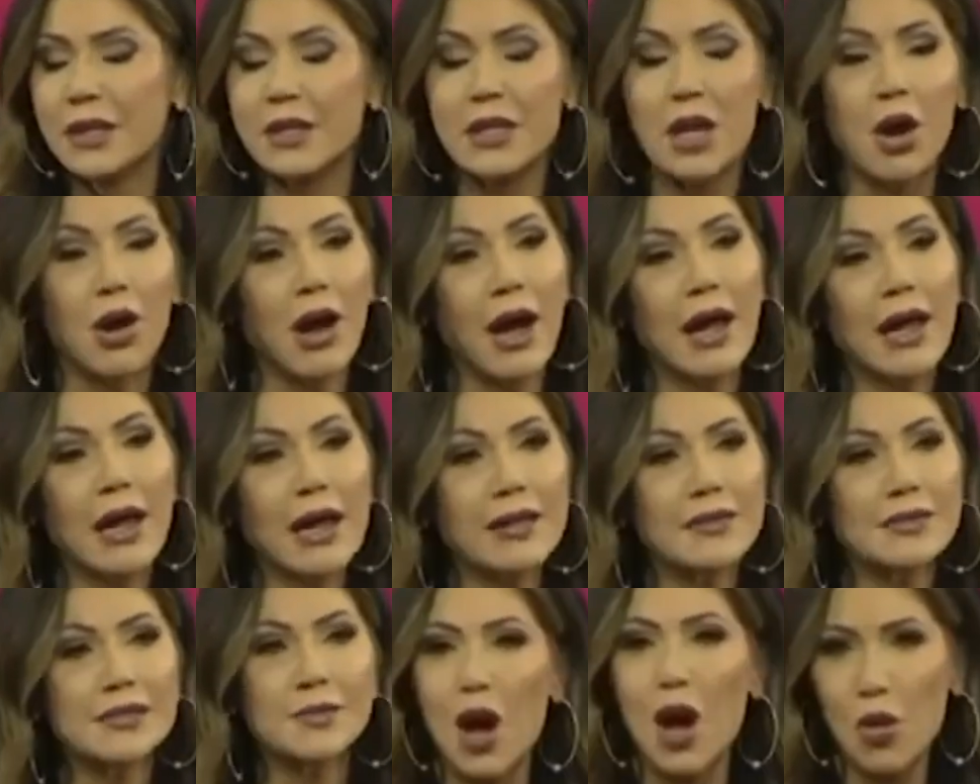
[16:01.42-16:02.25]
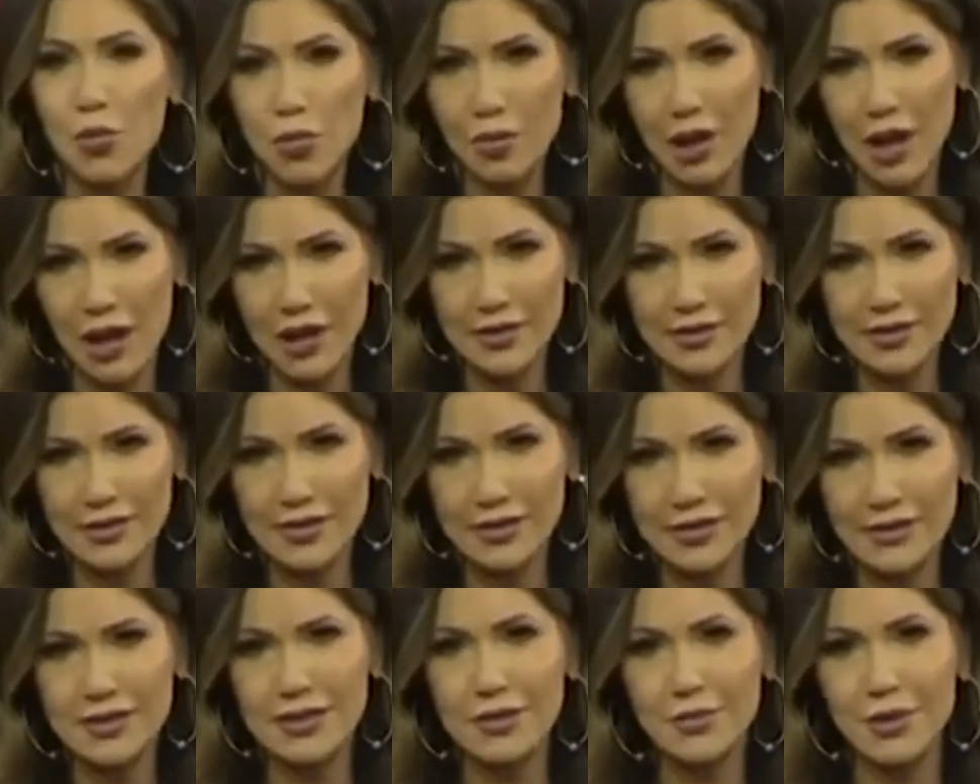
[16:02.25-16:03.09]
Now, I had now
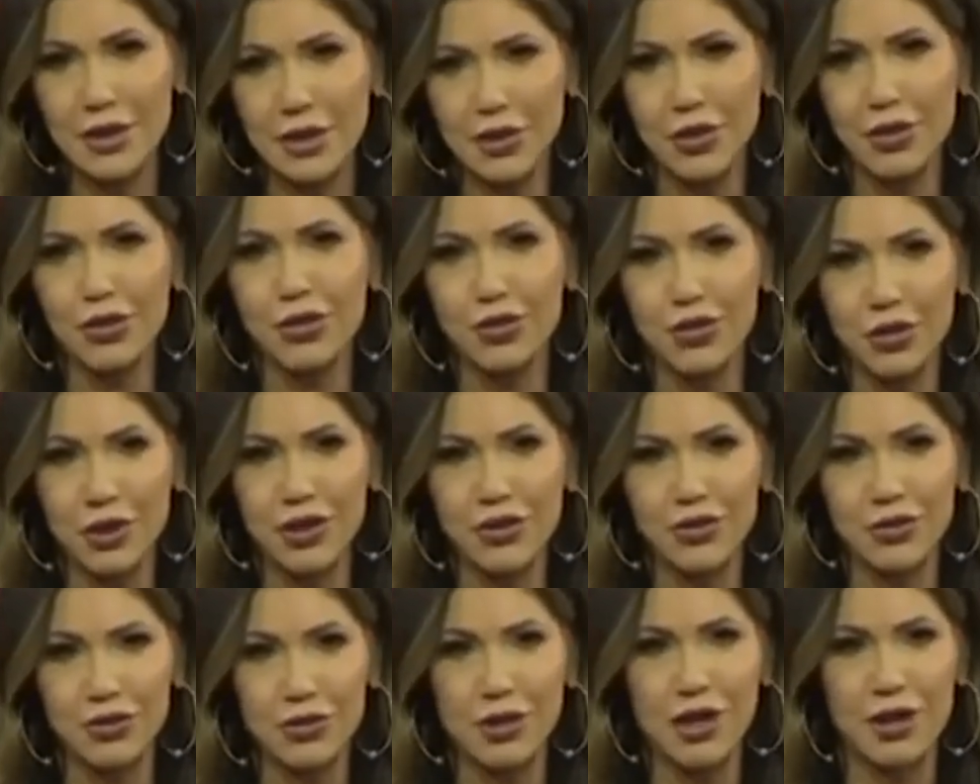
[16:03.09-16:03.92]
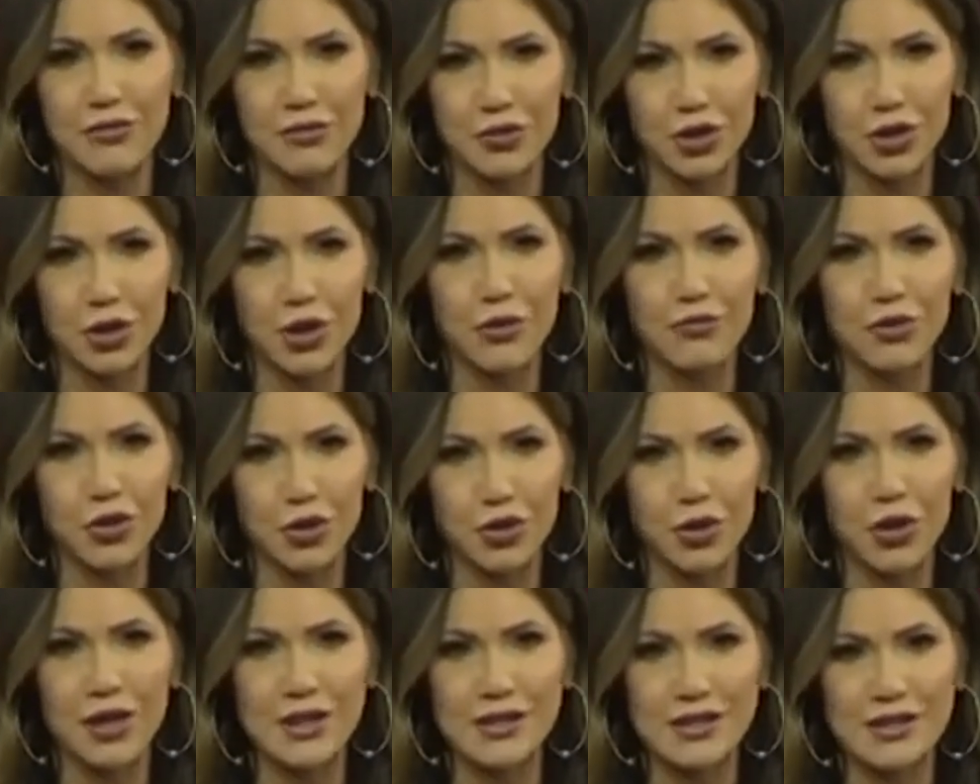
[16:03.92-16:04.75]
blessed to be the 33rd governor of the
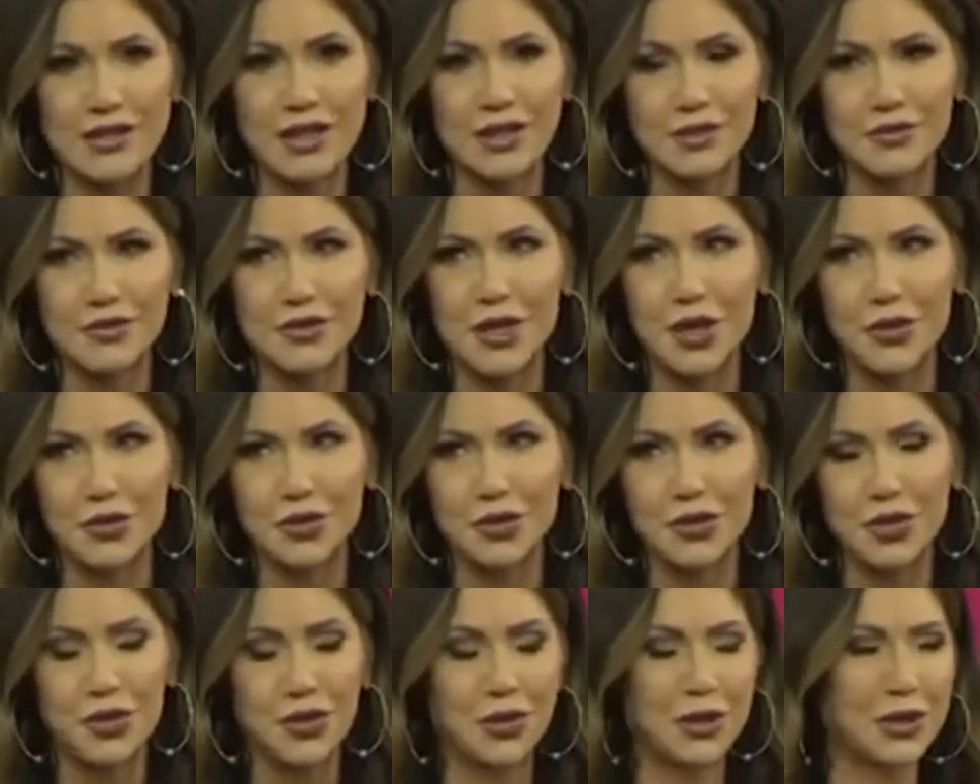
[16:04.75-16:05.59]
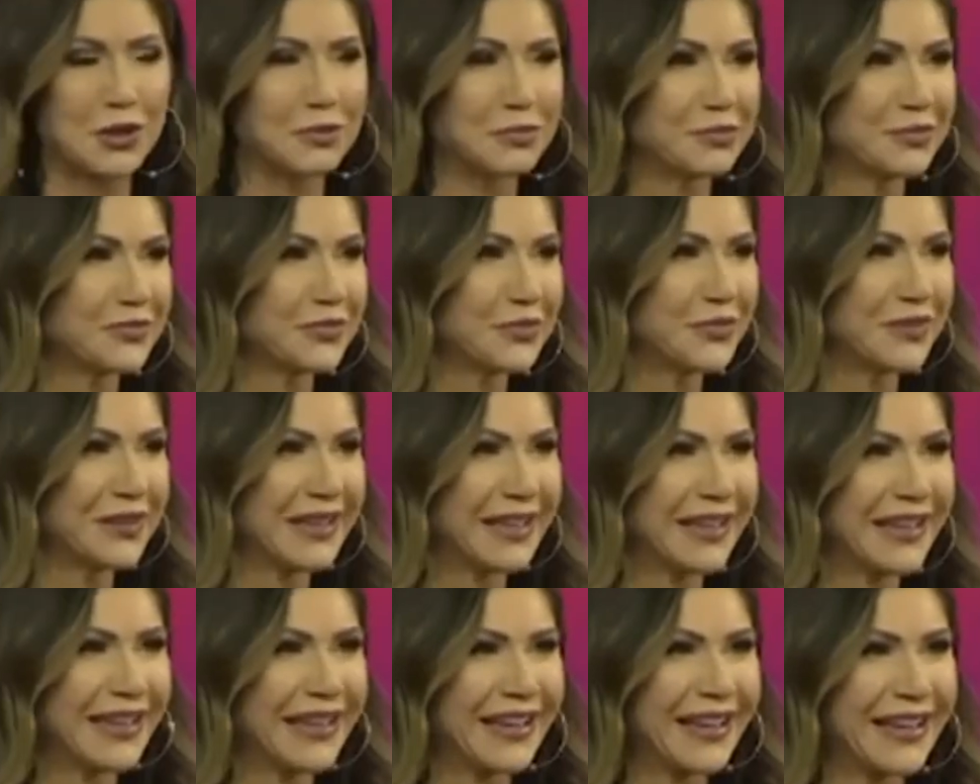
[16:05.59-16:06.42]
great state of South Dakota.
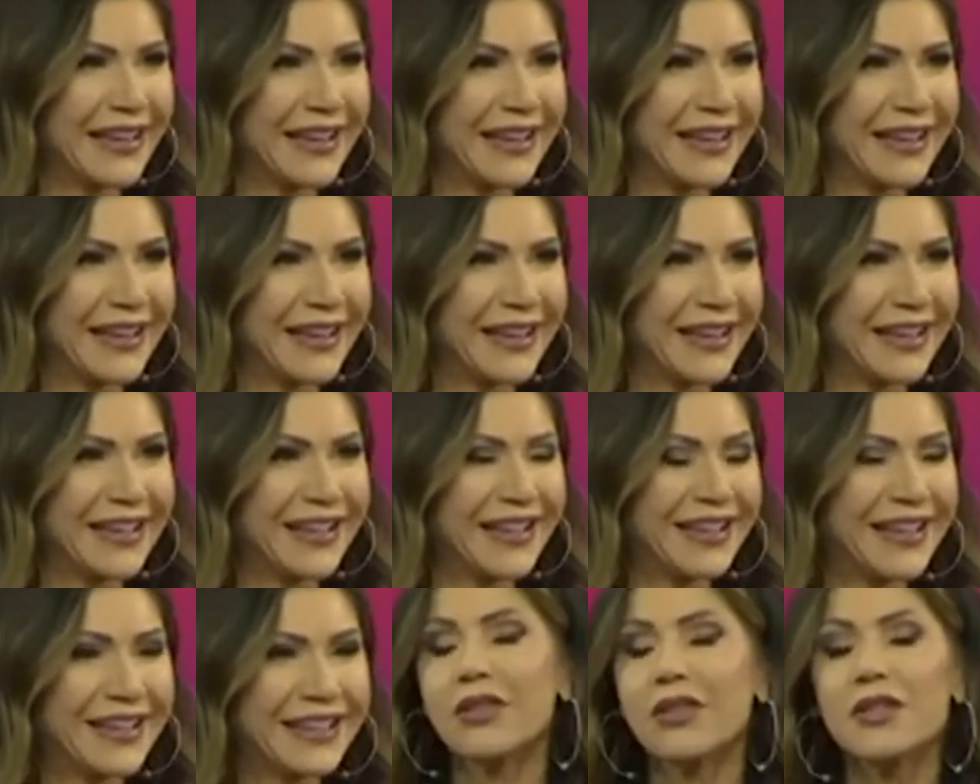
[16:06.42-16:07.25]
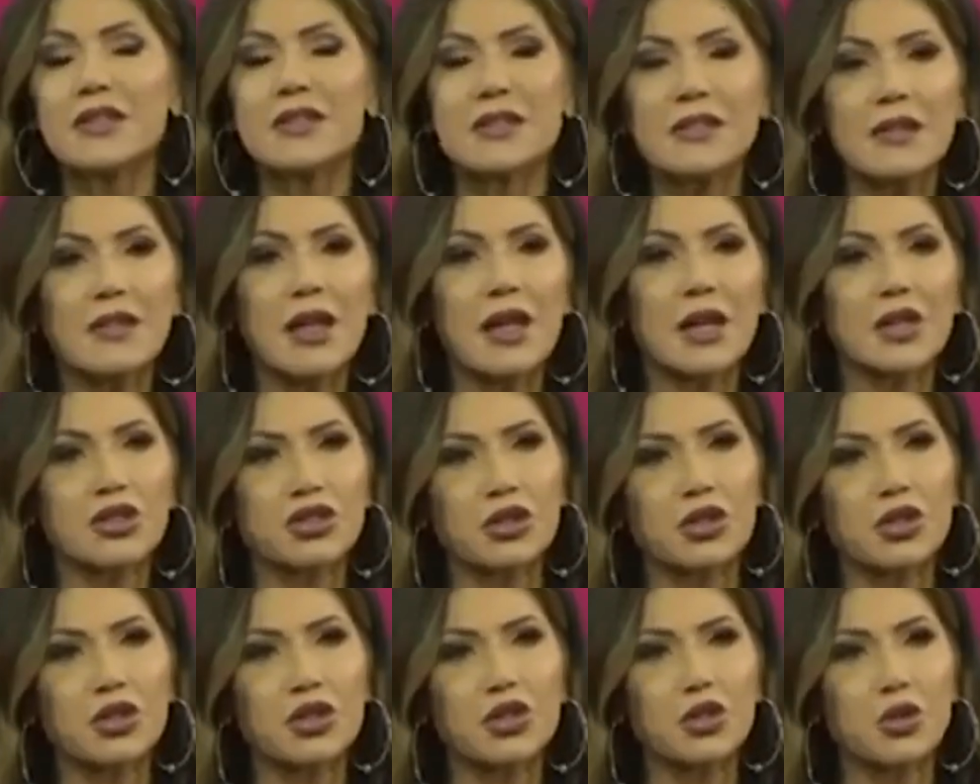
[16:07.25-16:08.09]
This
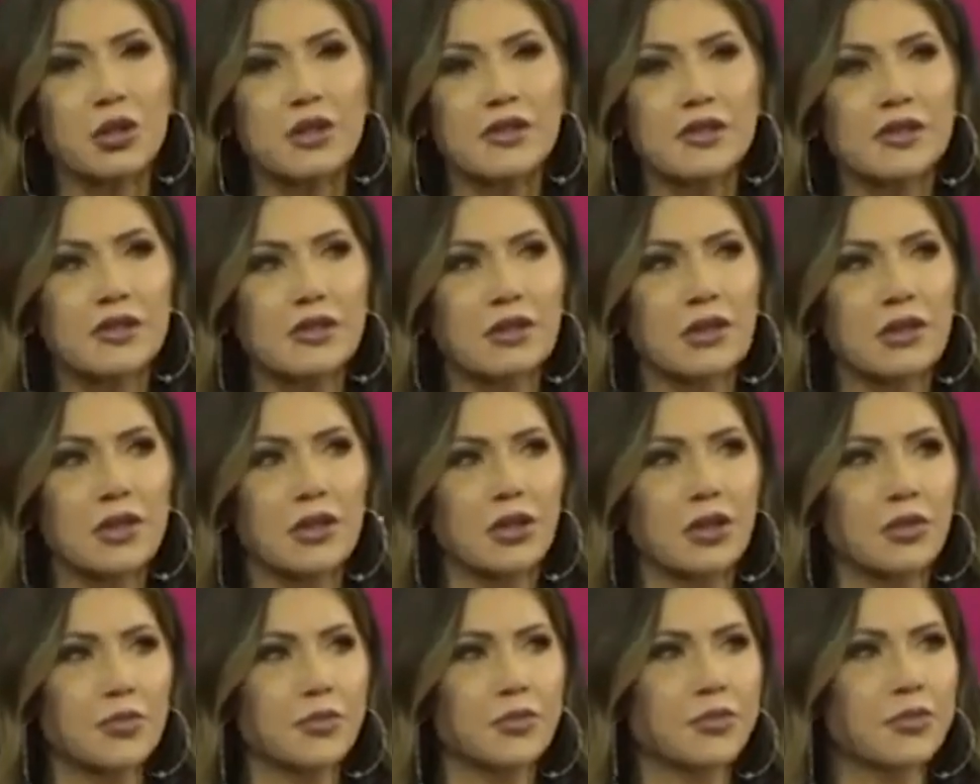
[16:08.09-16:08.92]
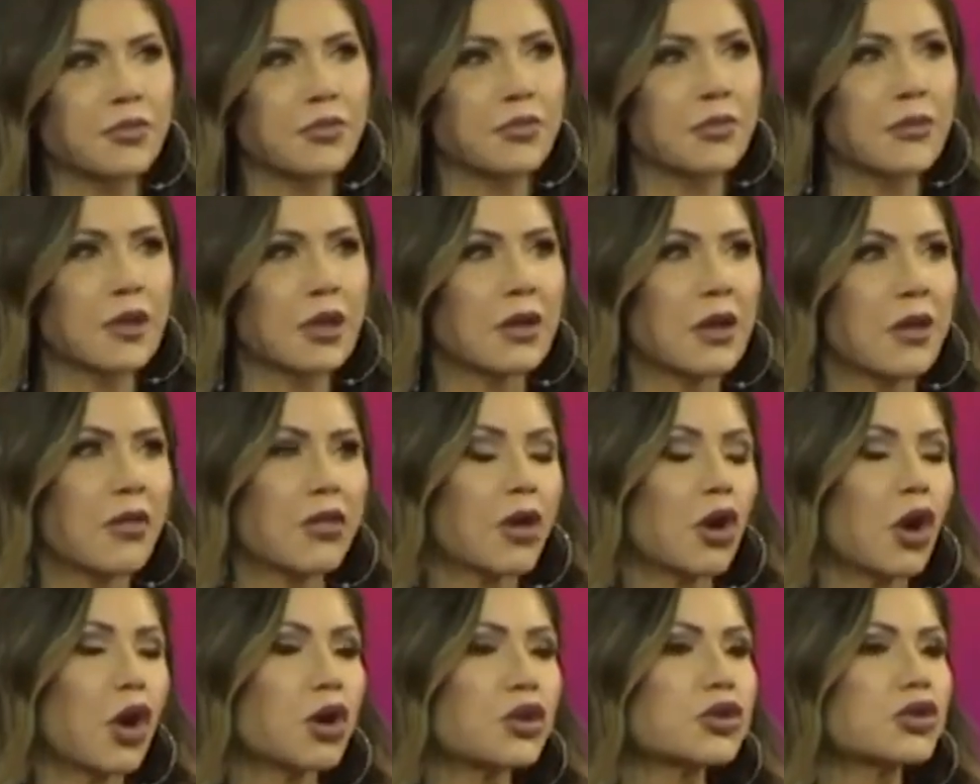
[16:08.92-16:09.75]
election, the choice is clear.
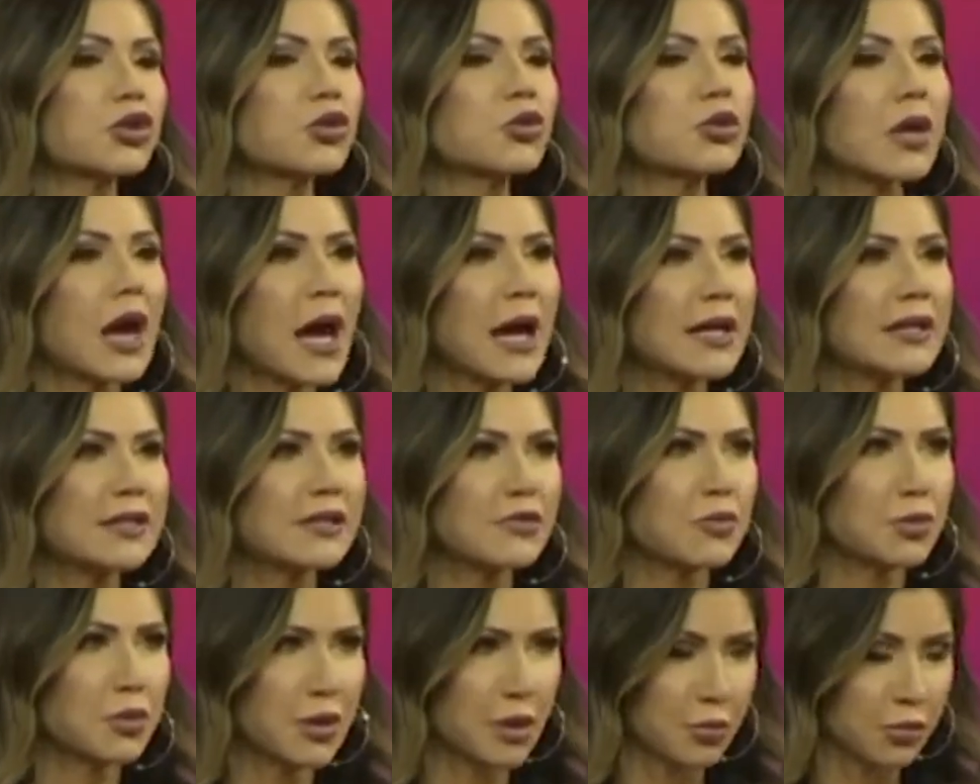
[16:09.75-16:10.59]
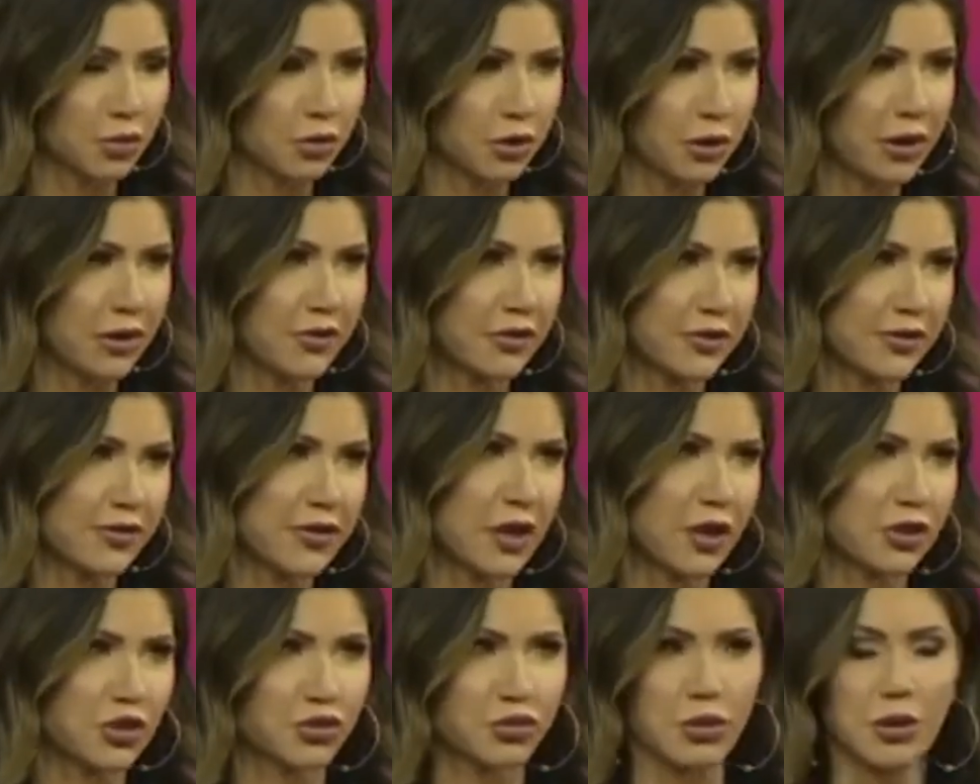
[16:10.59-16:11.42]
There are two kinds of people in this
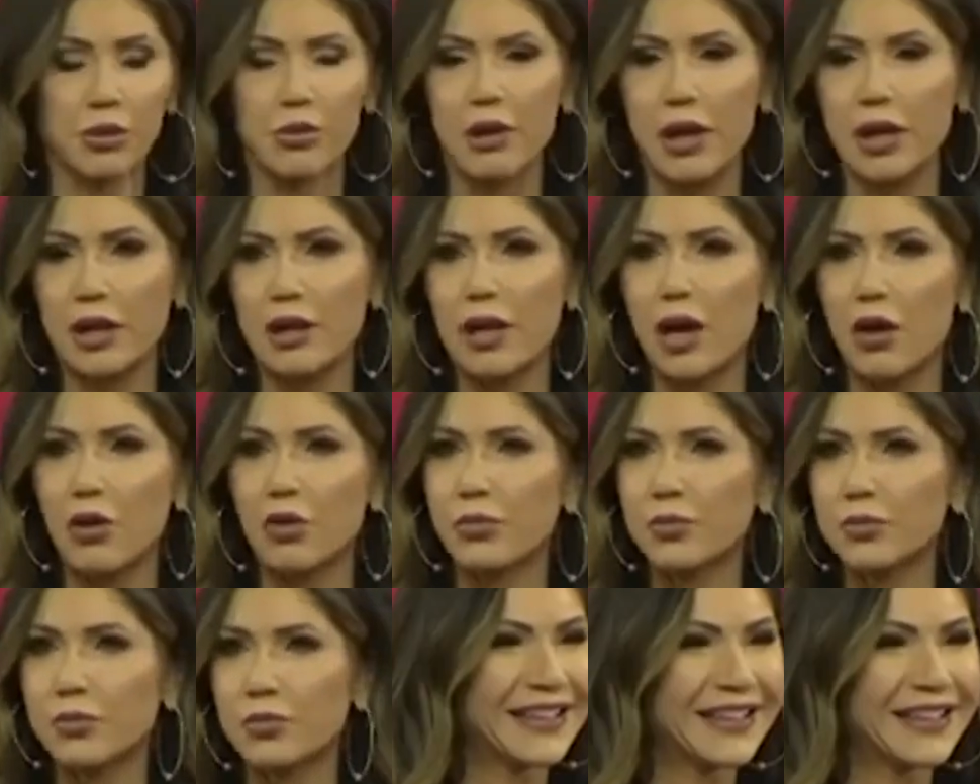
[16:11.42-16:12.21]
country right now.